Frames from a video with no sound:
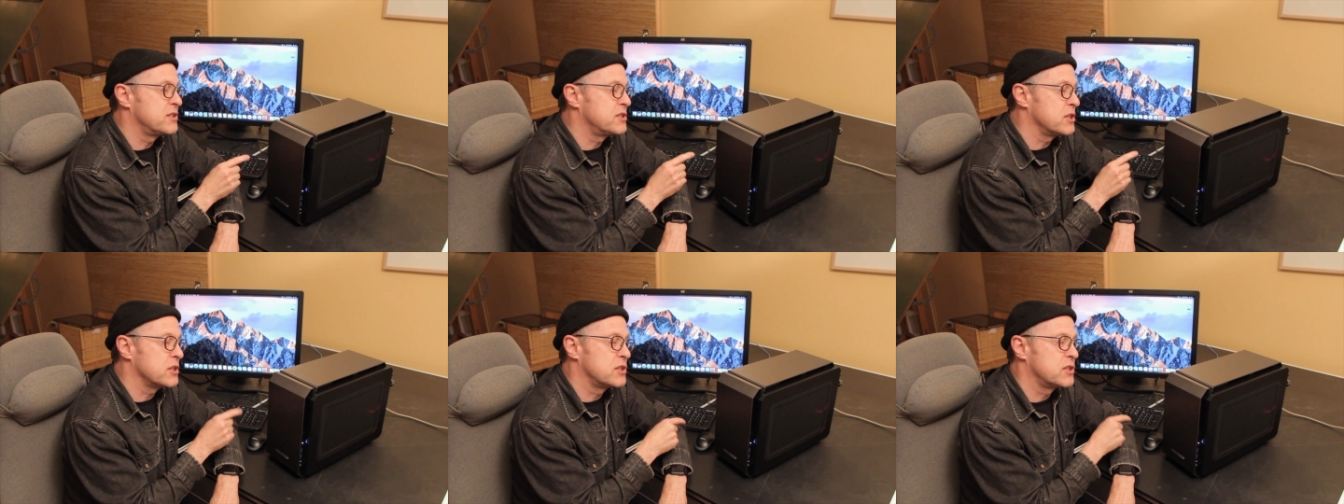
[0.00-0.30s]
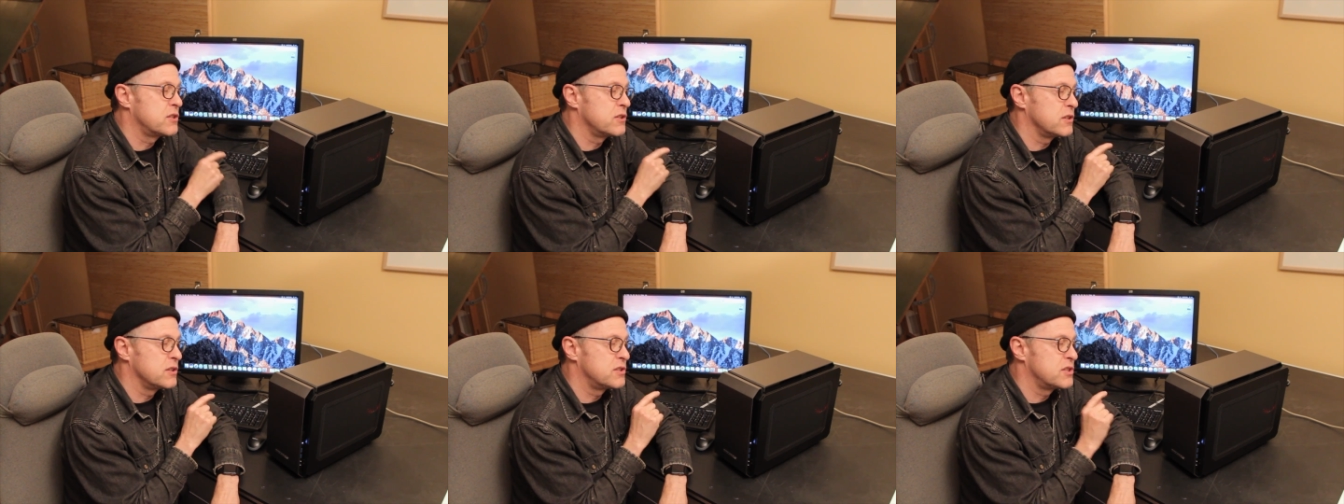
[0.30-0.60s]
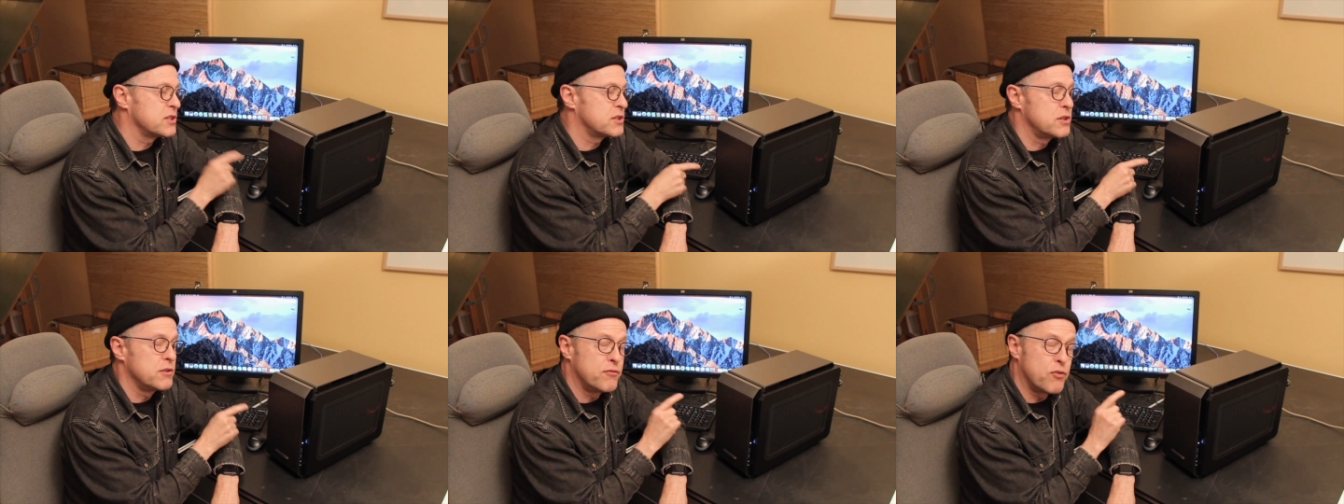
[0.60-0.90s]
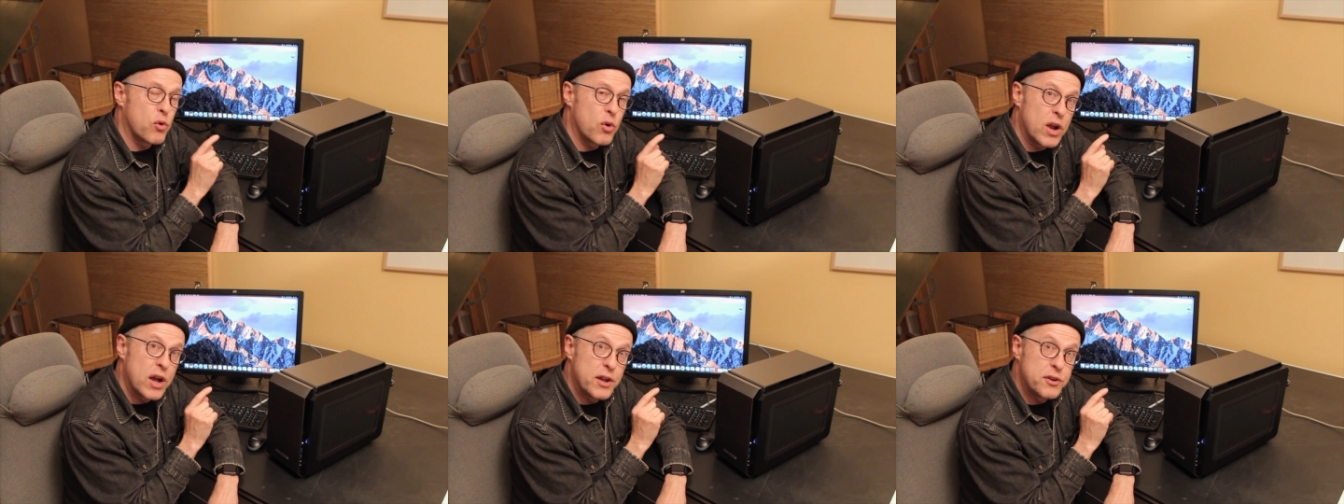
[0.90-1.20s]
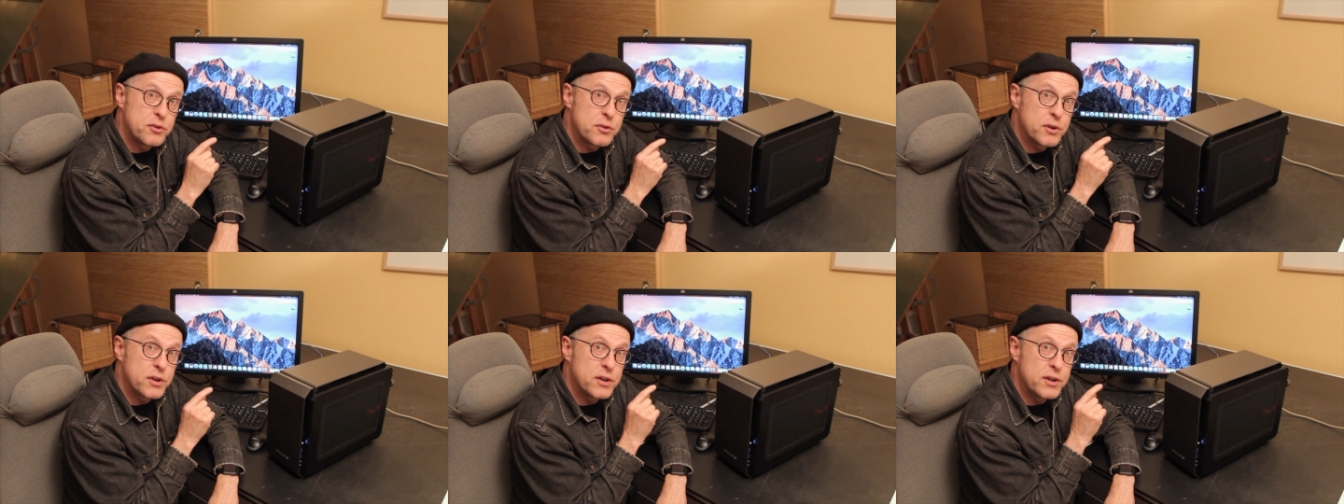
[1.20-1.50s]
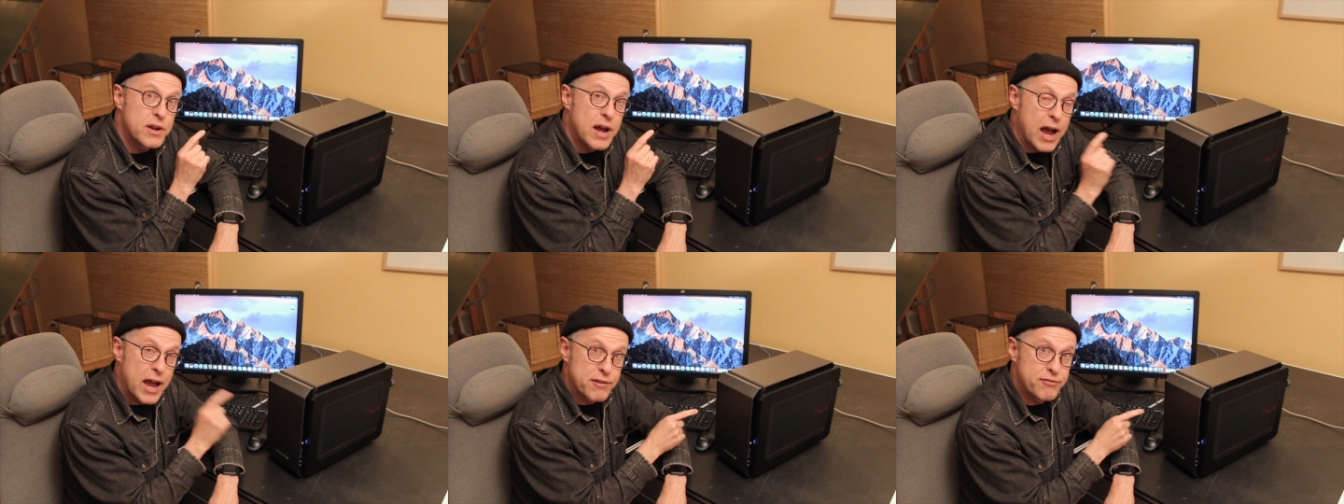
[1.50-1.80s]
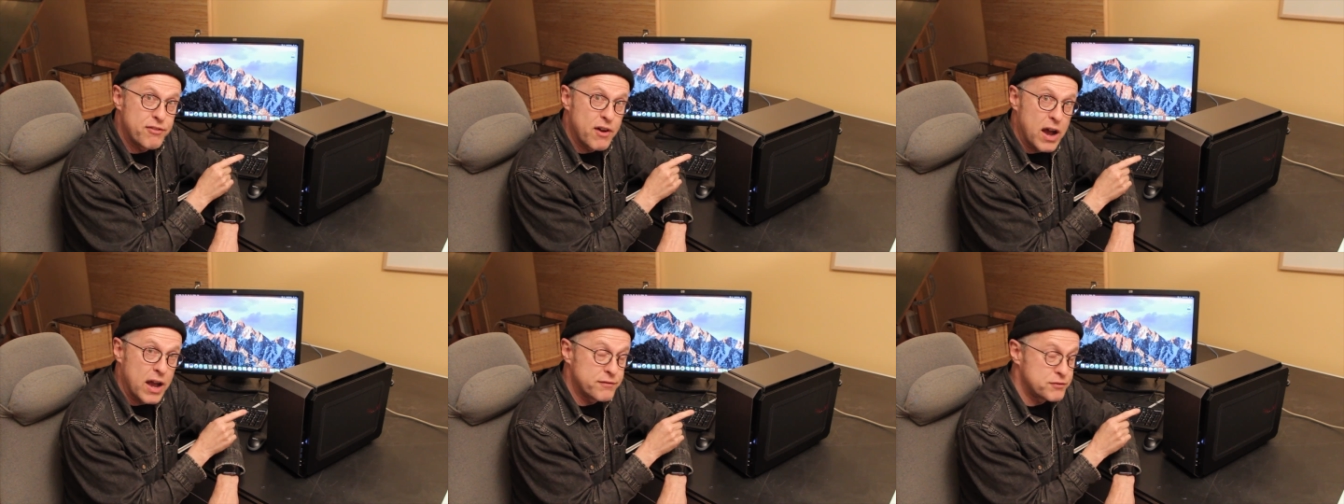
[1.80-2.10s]
6400
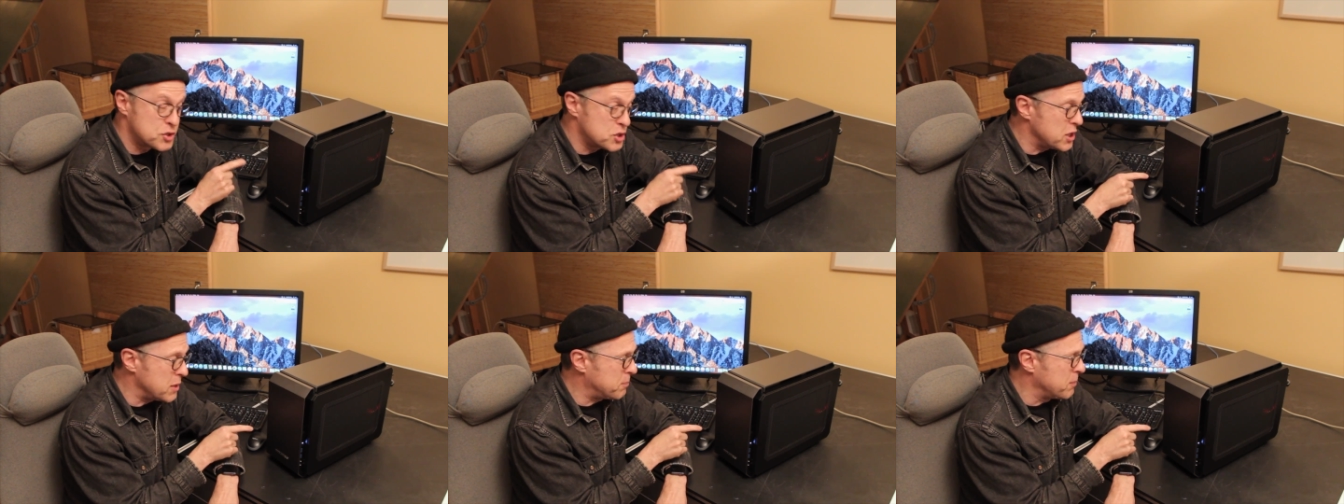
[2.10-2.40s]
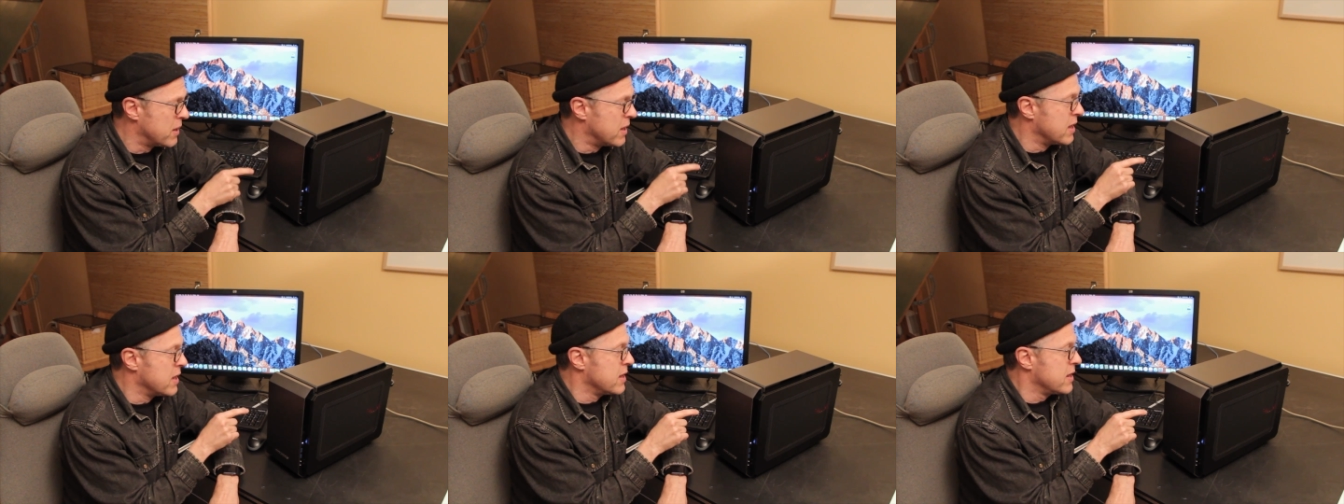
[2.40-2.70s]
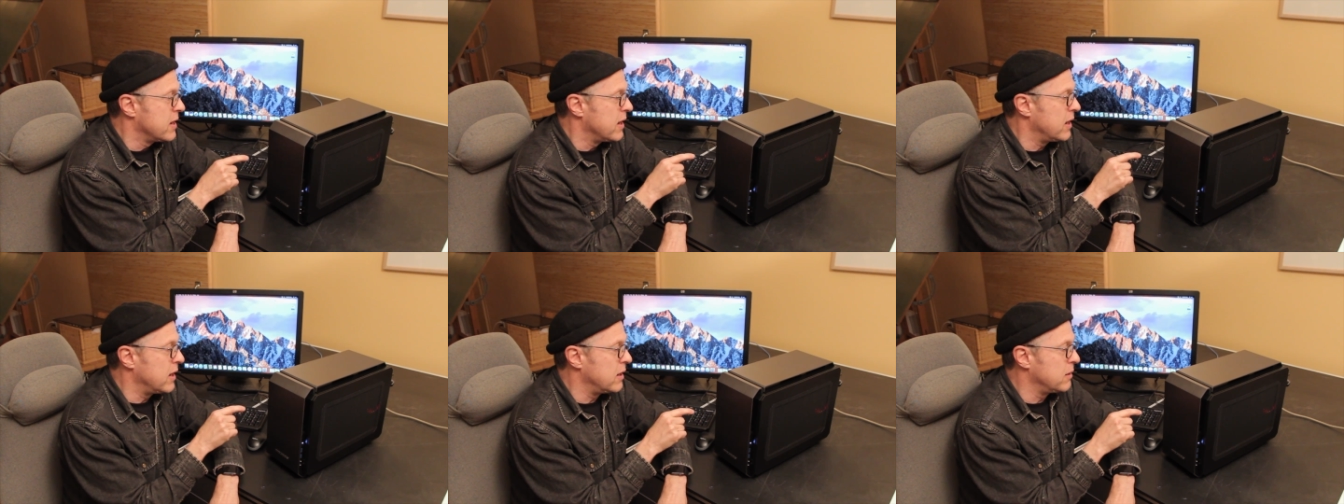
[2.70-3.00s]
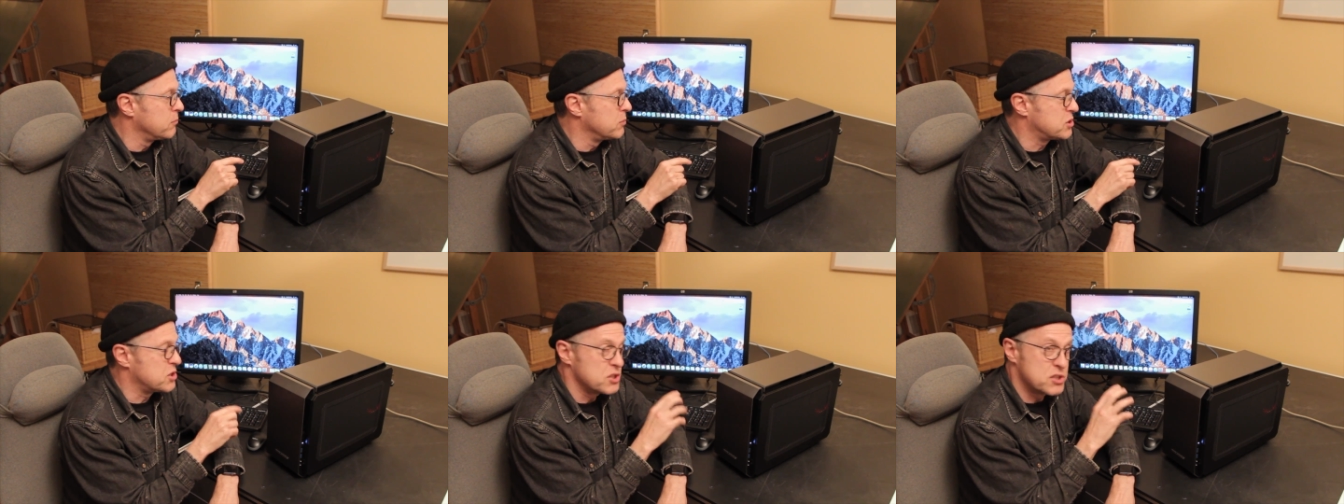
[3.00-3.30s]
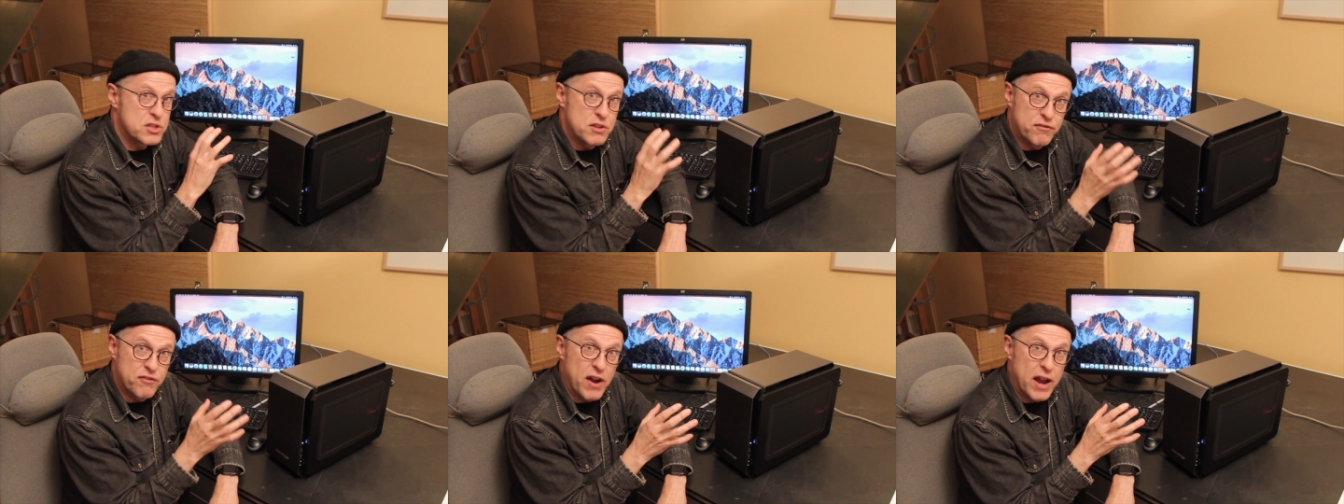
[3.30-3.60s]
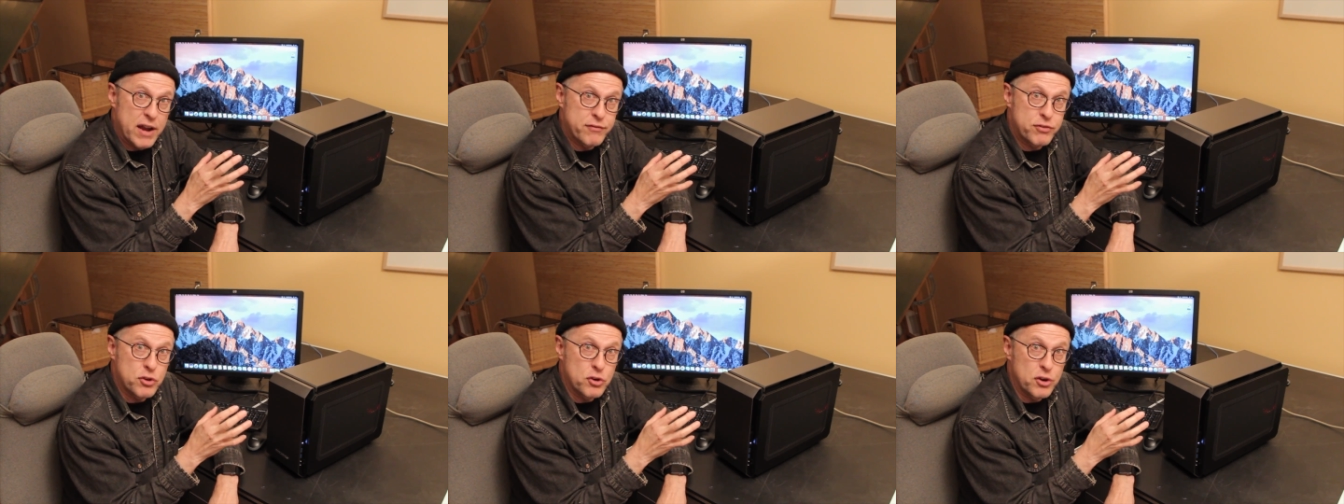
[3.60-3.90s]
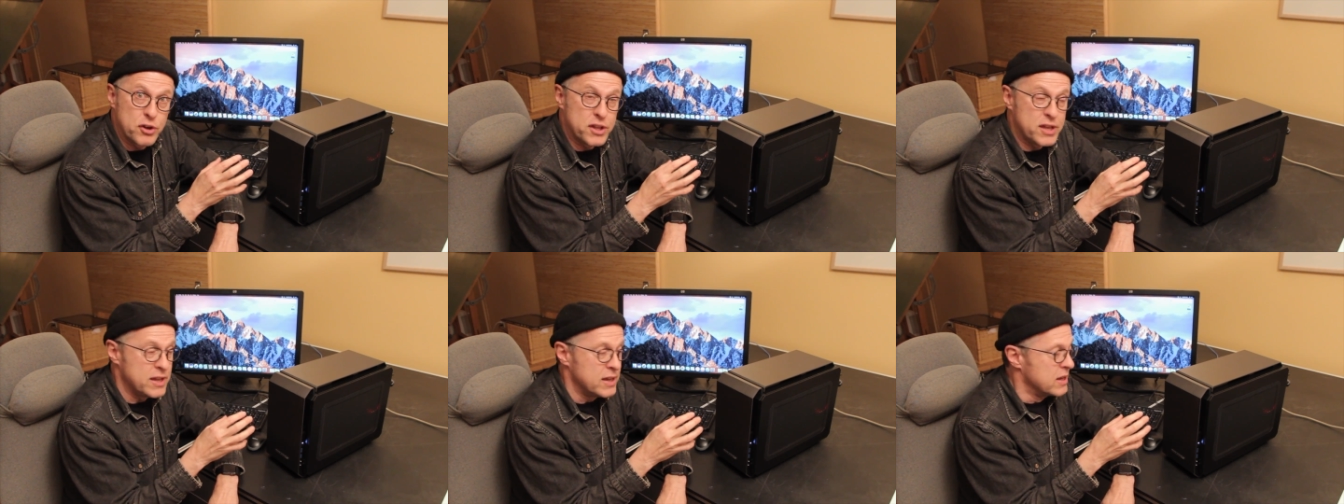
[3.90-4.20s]
i5 chip, um, which is the
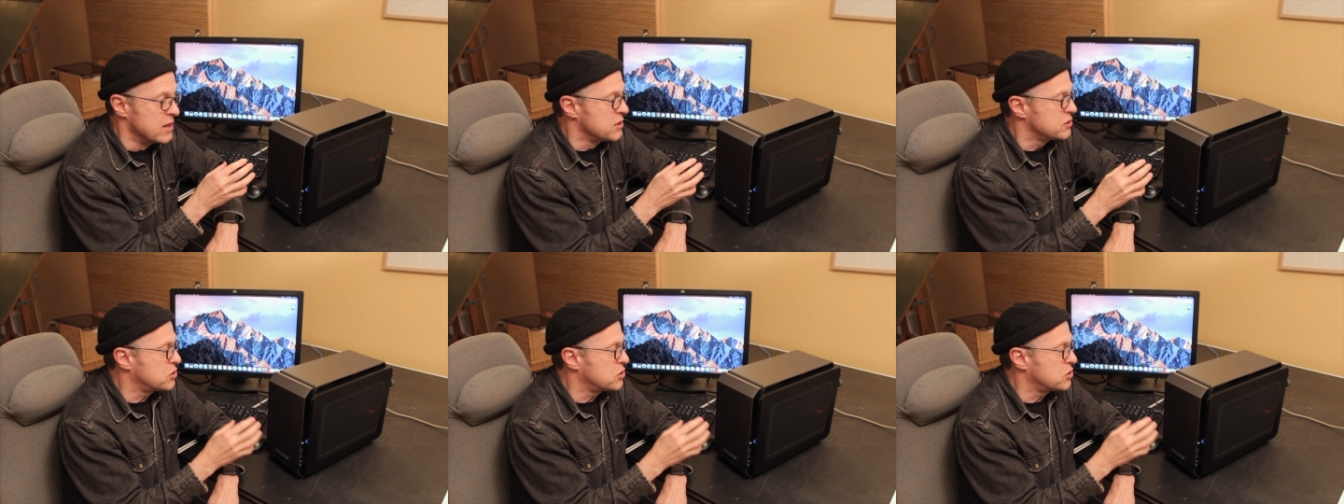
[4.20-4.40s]
530.